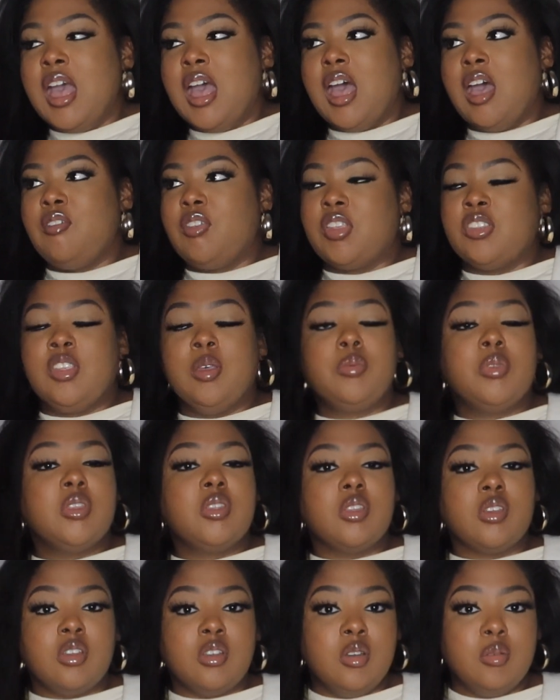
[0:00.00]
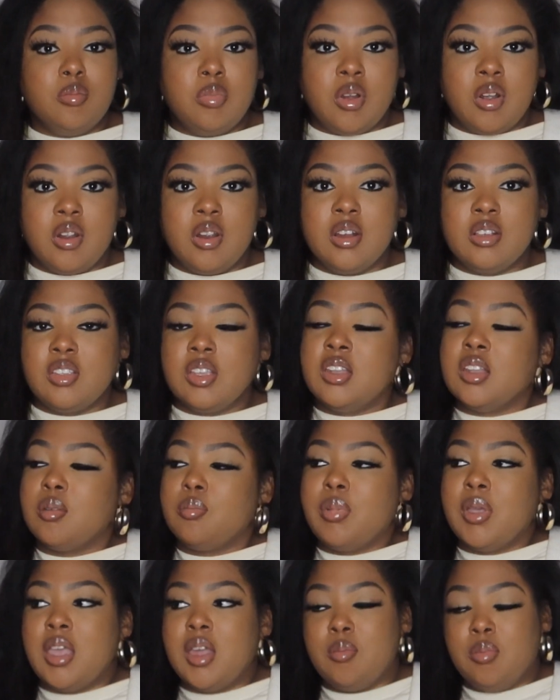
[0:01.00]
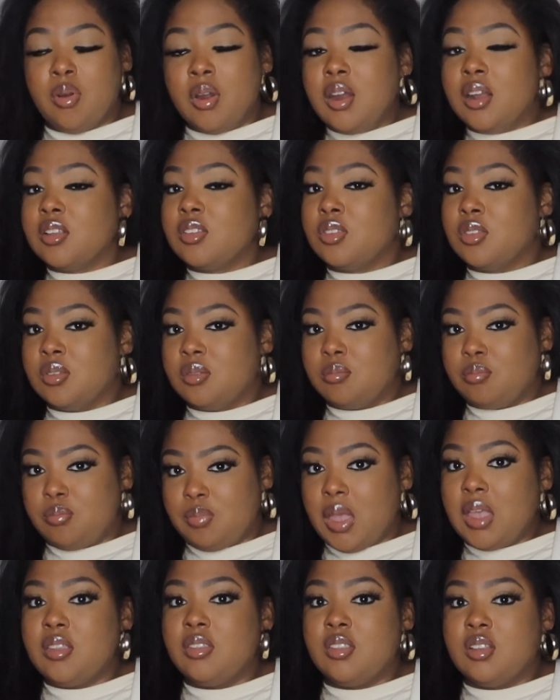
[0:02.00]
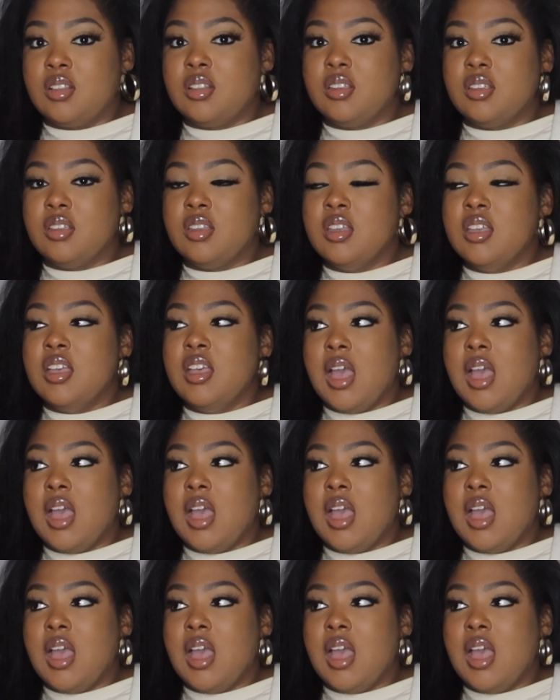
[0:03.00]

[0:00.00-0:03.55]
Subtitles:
I've accepted the good parts and the bad parts, basically.